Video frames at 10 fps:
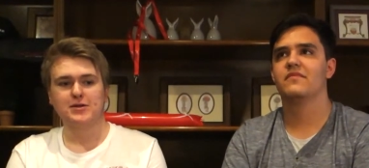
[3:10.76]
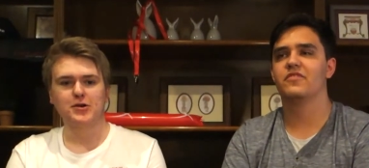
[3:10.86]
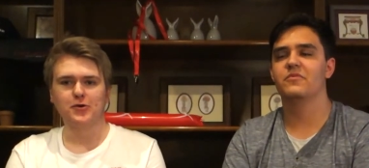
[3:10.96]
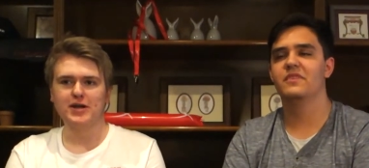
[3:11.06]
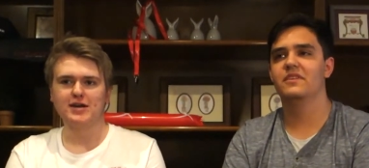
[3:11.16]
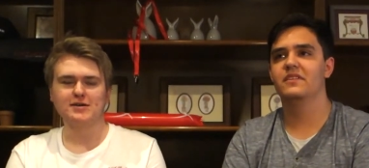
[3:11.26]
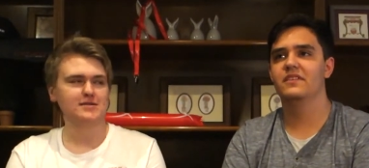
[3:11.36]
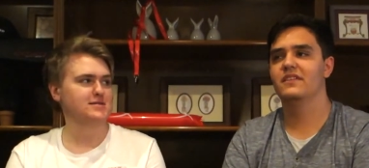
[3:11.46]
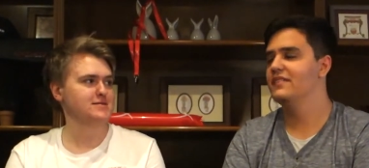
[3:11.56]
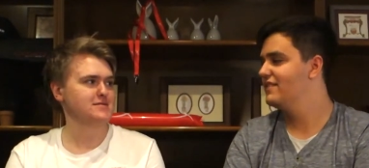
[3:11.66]
Speaker 1: For Korea.
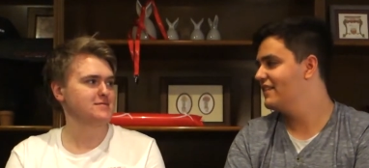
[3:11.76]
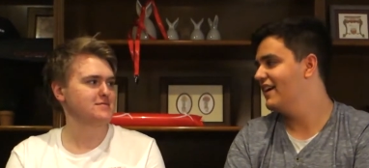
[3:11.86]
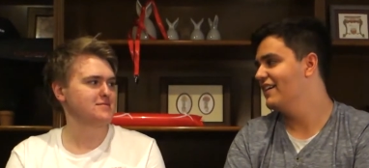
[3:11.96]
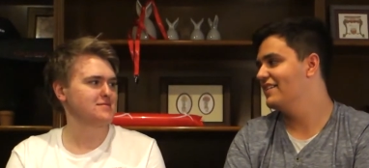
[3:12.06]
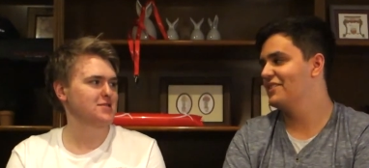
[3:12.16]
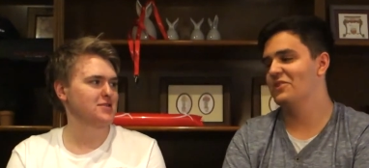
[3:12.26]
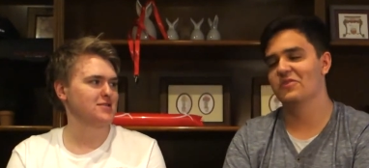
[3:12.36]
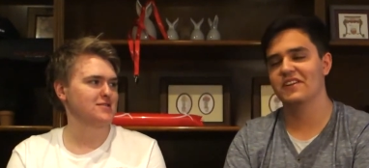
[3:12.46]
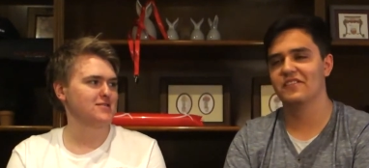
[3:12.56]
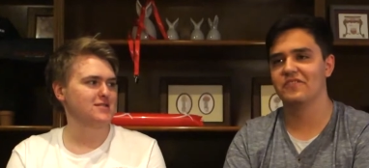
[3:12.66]
Me, yeah,
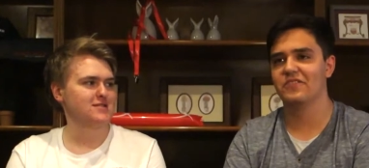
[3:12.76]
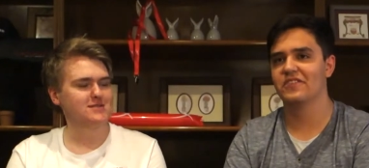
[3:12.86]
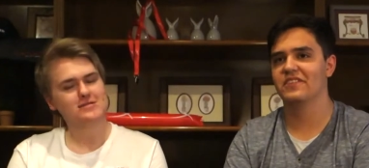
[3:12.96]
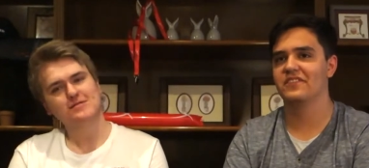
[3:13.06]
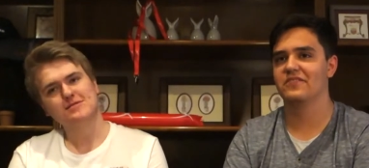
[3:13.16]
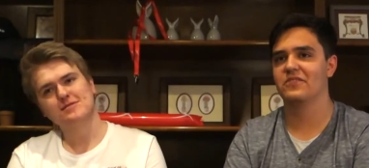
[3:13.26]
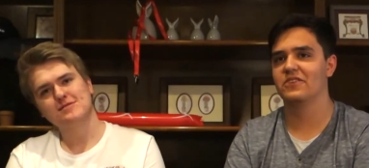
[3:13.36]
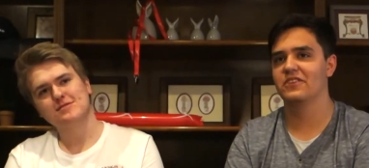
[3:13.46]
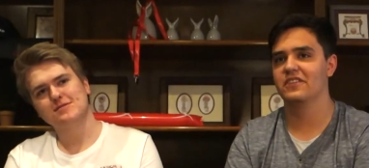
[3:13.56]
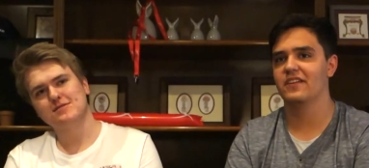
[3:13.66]
Korea first for
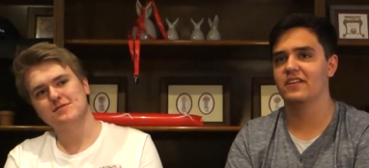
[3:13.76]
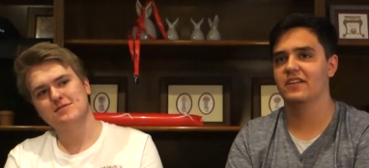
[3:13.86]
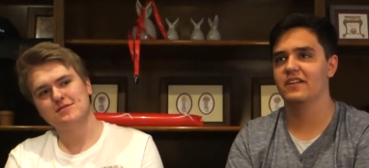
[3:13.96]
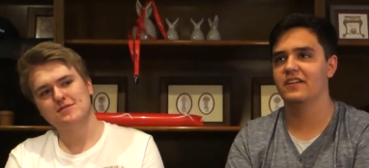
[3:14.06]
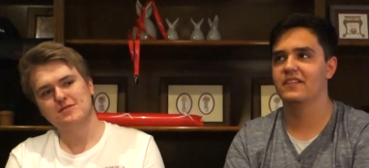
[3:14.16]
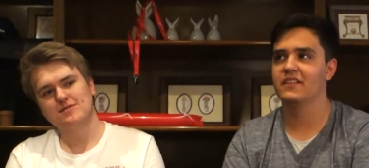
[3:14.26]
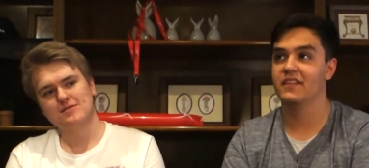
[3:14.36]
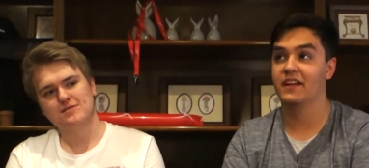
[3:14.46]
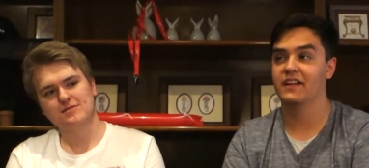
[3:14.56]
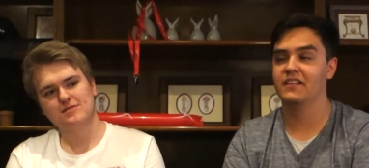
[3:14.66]
uh,
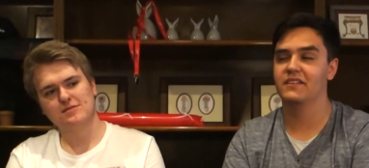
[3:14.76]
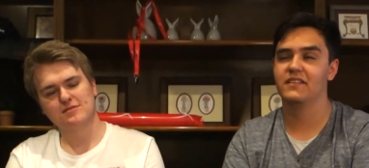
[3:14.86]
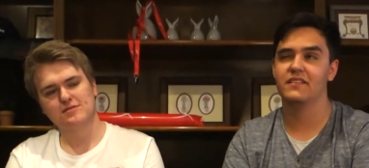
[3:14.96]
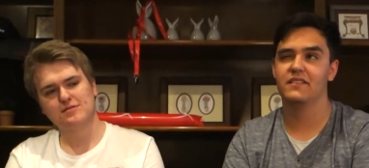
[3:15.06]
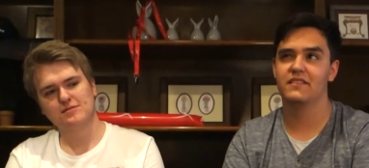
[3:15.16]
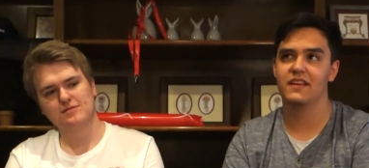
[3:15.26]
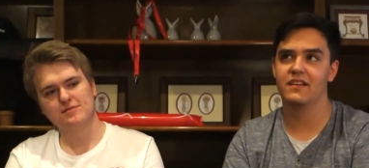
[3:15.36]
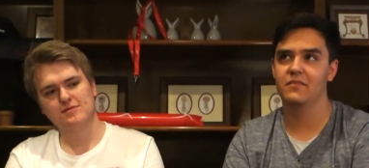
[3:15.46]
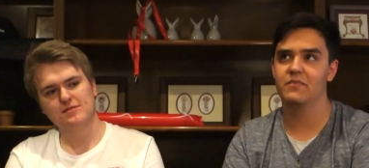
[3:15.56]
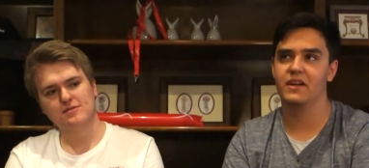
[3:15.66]
like
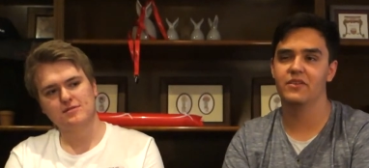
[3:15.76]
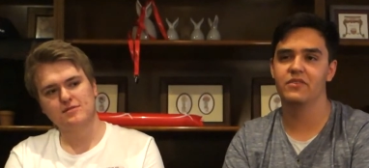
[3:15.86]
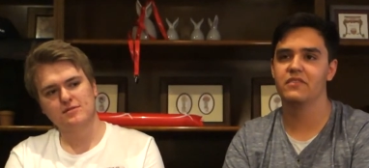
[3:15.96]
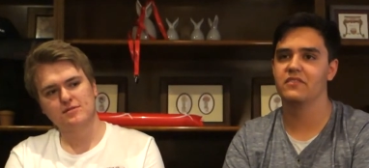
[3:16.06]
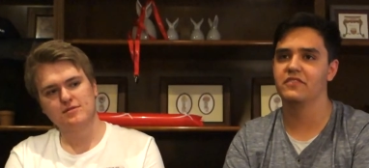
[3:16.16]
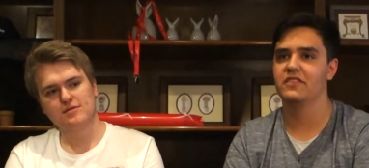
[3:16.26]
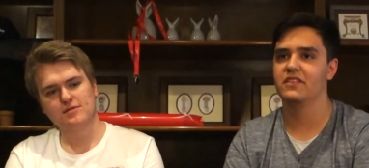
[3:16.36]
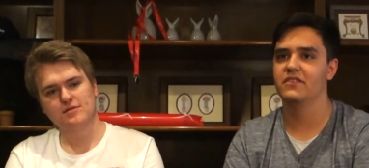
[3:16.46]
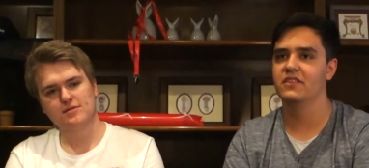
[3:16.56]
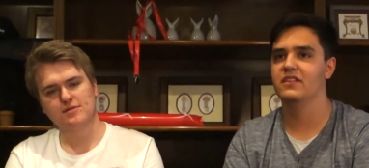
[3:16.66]
ten players of
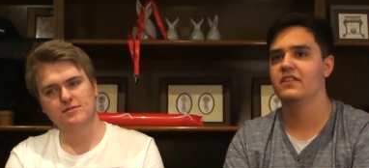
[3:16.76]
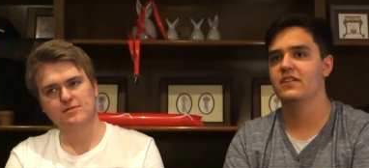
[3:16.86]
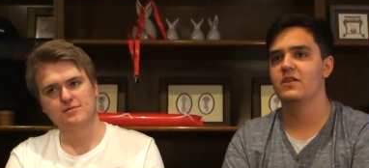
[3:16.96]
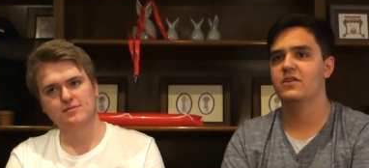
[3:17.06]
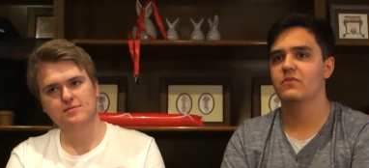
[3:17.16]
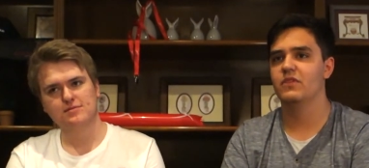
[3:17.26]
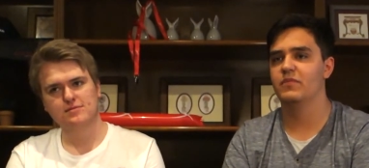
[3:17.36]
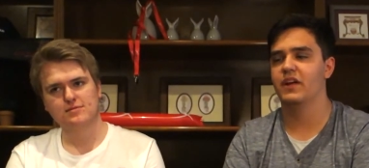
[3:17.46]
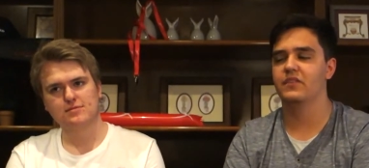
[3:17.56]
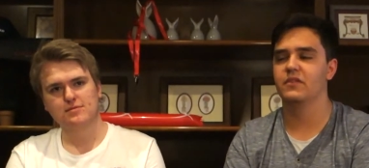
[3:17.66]
ECV. You
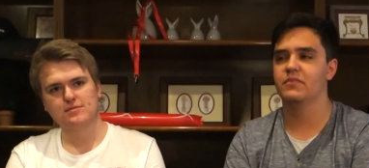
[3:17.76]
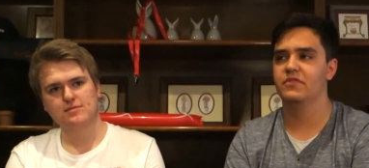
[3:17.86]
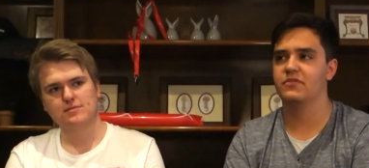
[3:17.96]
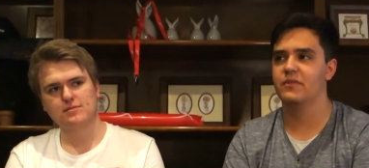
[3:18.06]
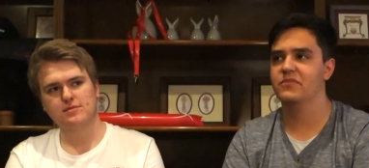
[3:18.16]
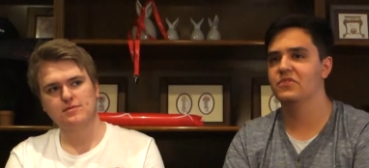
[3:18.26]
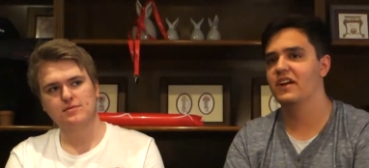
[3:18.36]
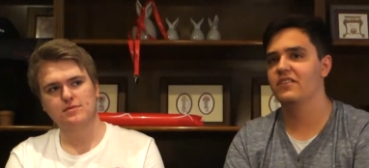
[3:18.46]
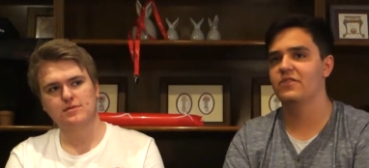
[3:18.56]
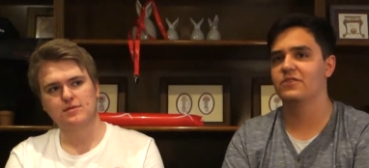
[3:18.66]
planned a trip
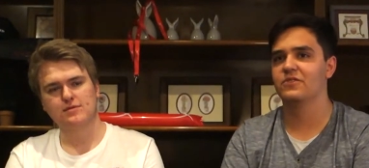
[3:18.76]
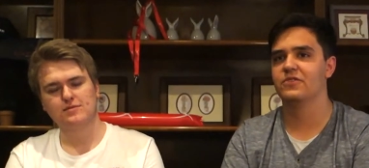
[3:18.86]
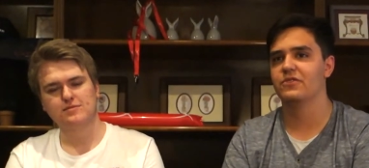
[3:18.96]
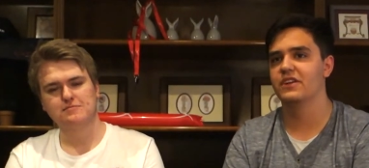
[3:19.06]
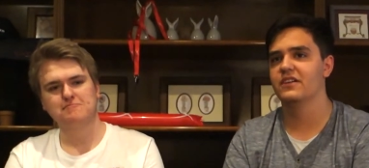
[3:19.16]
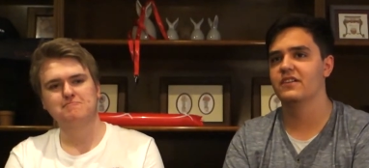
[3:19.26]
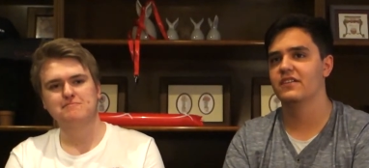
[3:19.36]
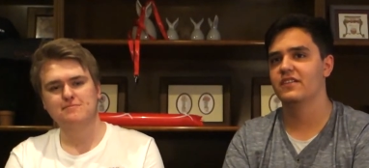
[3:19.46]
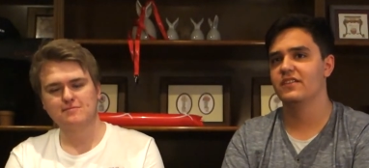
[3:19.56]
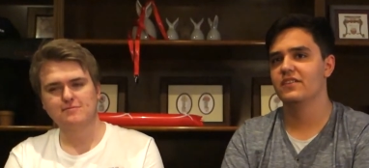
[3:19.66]
together to Korea,
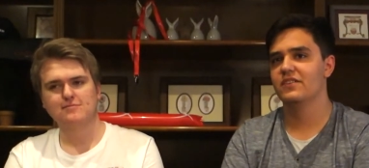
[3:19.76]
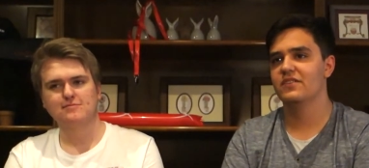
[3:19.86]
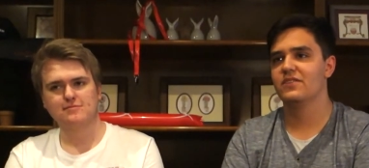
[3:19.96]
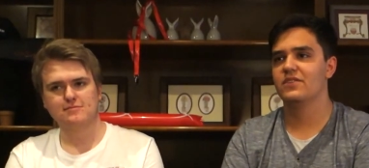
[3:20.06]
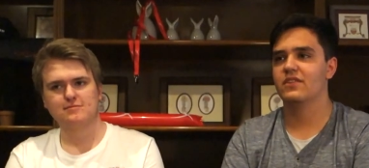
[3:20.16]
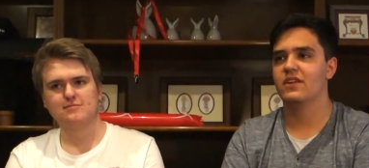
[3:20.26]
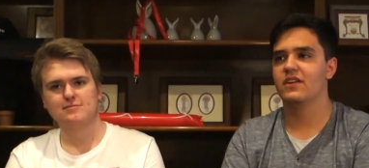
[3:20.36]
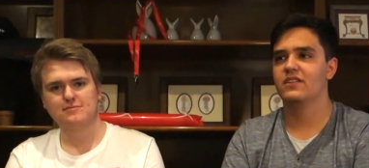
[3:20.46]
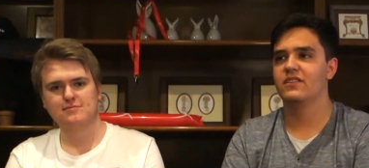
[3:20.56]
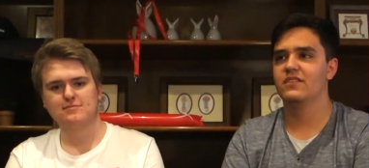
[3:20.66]

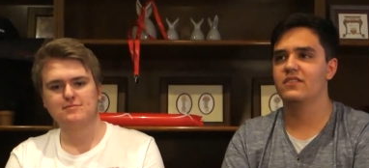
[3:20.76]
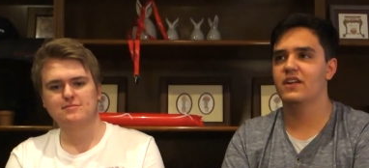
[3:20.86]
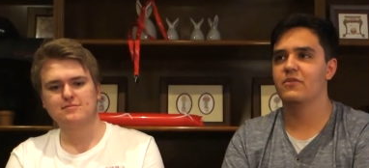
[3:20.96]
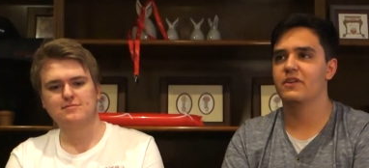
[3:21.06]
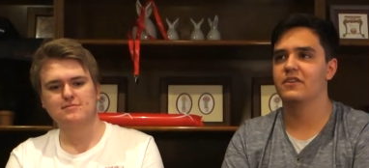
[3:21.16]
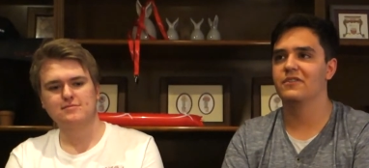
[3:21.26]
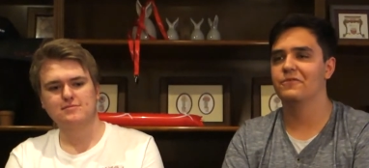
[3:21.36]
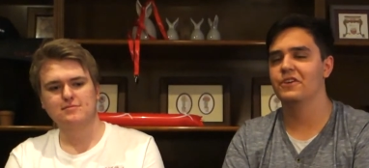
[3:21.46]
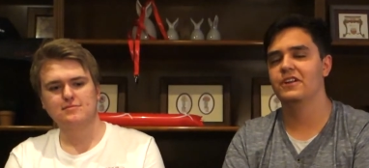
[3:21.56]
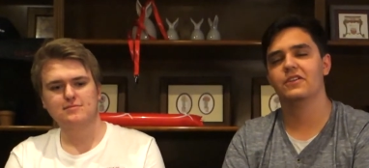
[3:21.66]
and yeah, we are
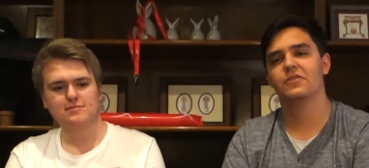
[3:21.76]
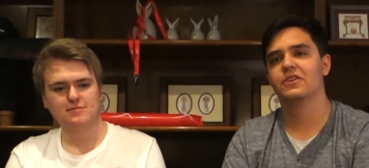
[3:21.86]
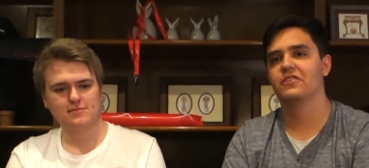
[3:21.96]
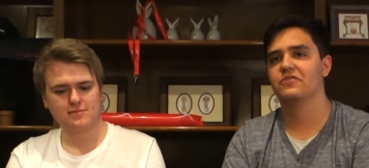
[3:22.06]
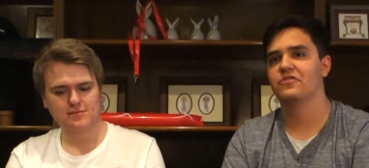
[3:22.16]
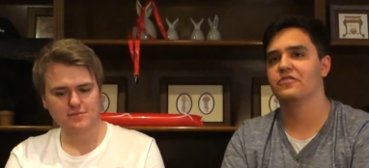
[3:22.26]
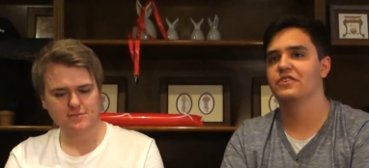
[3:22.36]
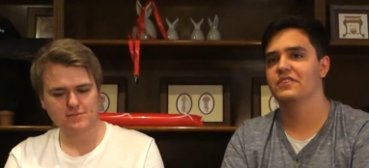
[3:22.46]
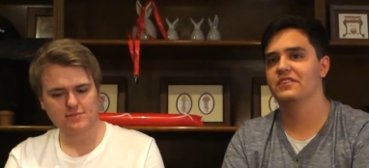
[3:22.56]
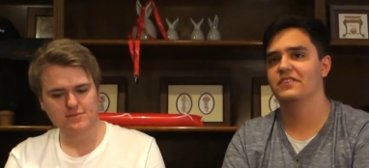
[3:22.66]
really looking
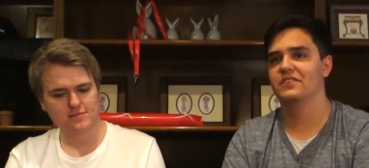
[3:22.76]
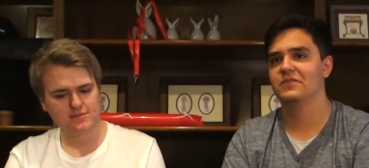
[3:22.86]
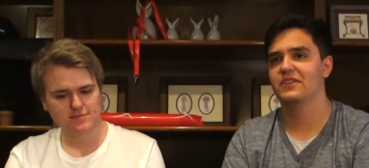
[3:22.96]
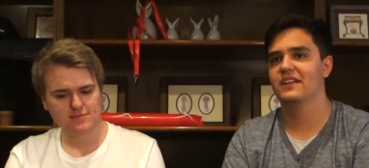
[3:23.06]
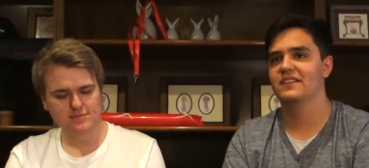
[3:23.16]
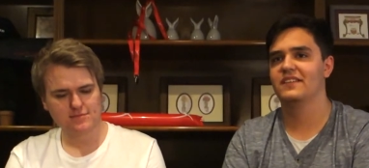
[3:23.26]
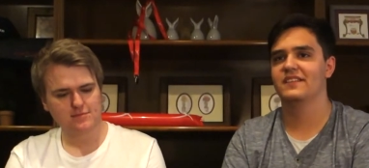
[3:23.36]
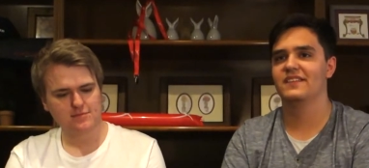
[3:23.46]
forward to that.